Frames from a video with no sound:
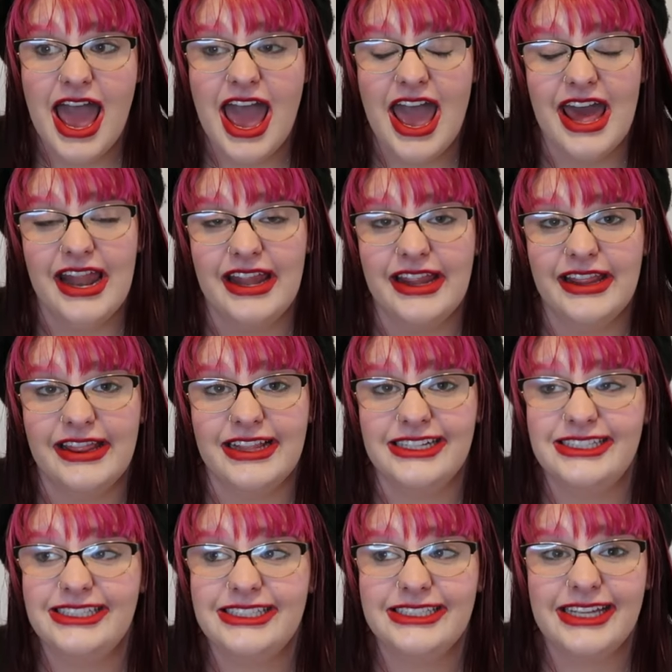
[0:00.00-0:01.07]
And
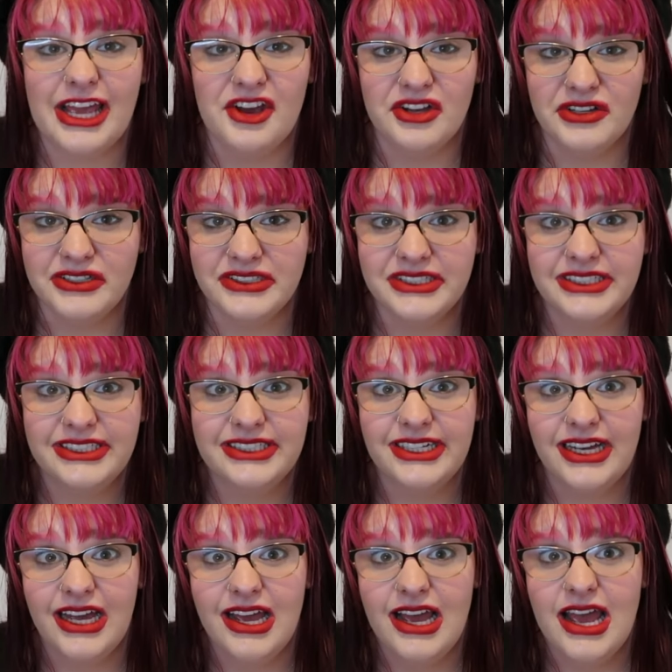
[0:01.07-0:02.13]
the
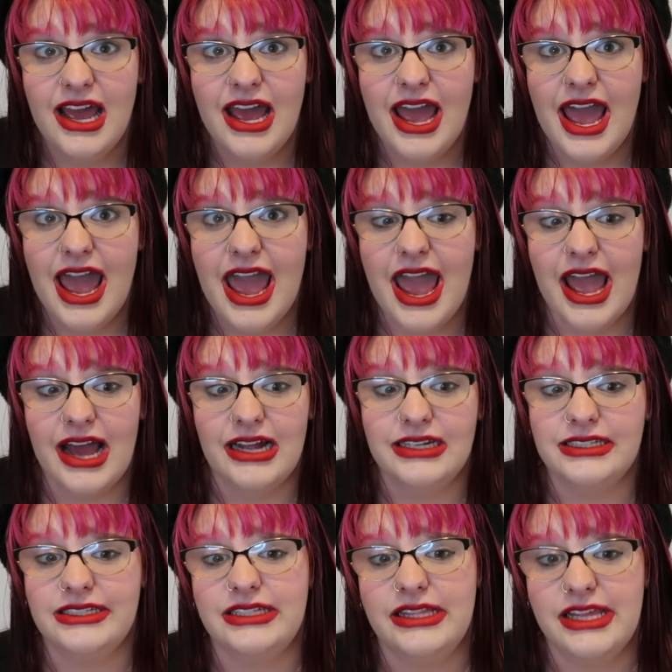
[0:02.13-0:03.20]
skills
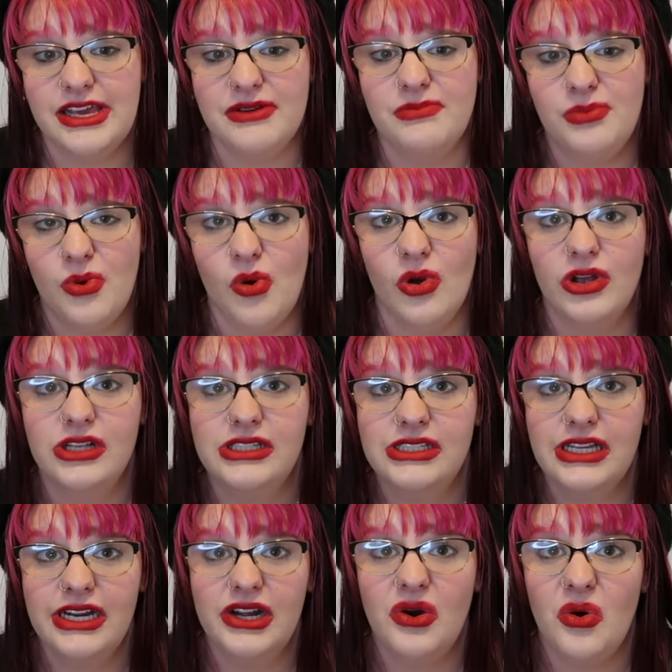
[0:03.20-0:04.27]
and the
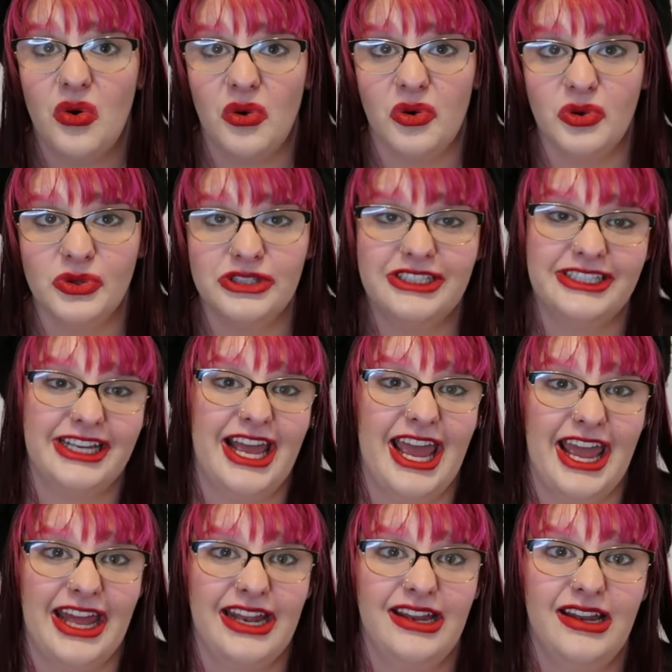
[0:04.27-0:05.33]
importance that it holds
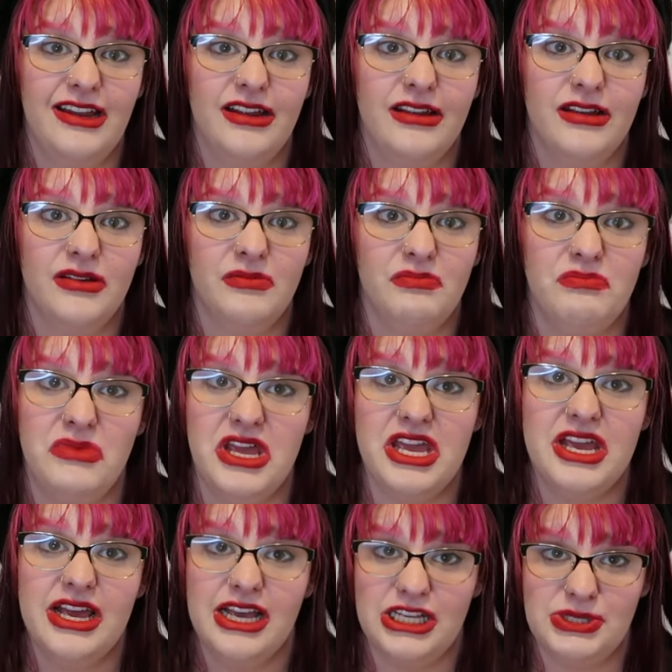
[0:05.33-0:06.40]
in
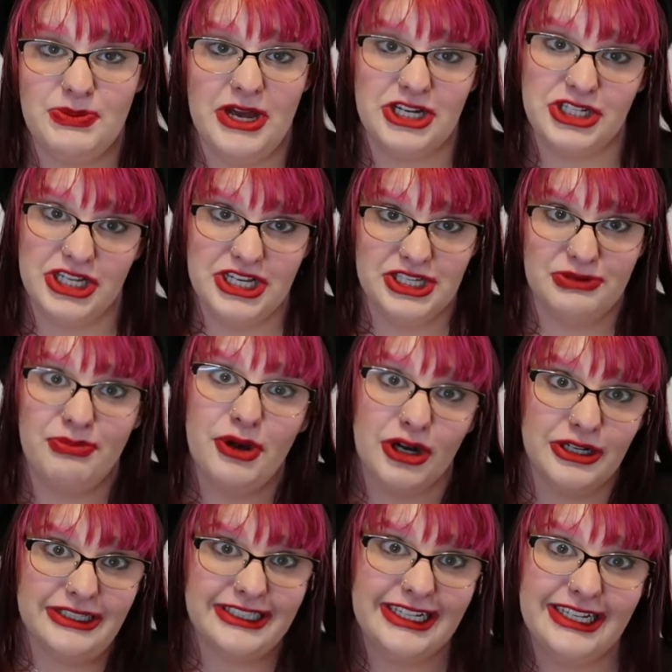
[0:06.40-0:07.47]
me, especially as a
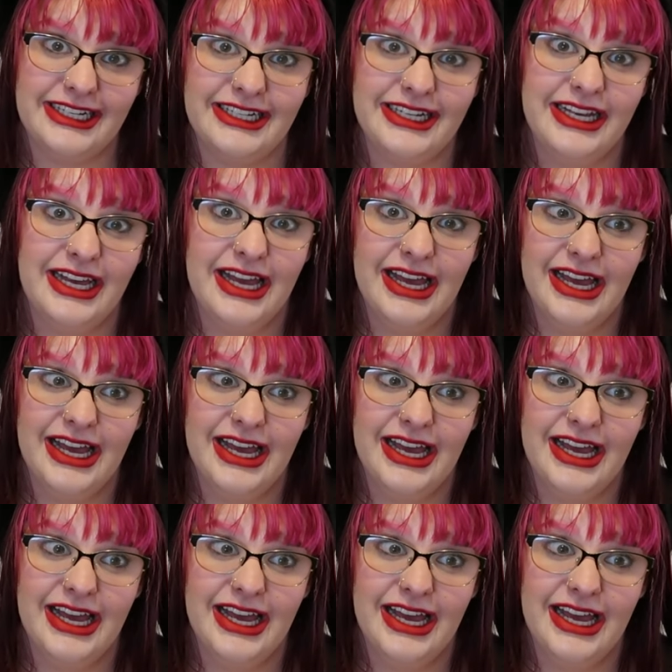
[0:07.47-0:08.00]
person,